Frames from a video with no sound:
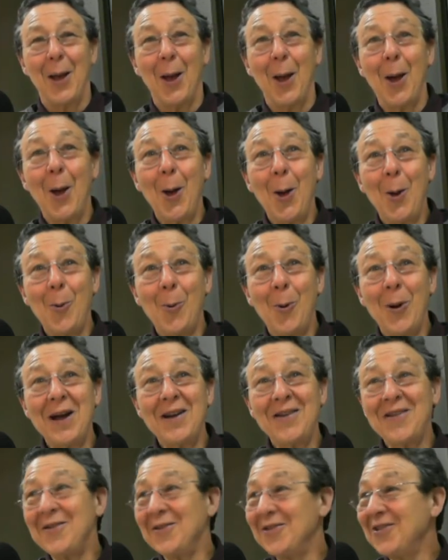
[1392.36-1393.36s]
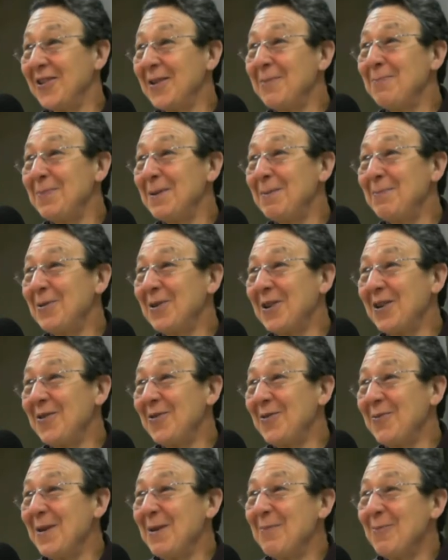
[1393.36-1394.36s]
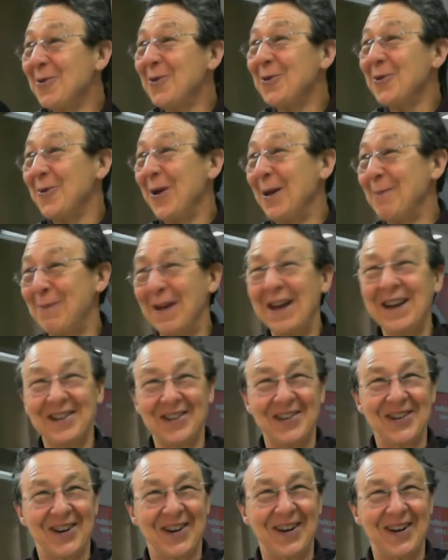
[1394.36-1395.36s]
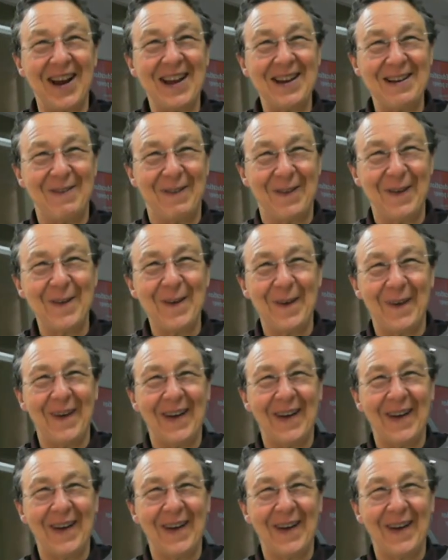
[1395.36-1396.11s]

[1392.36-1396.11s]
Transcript: Oh, wow. Some people can remember all the way back to grade 4.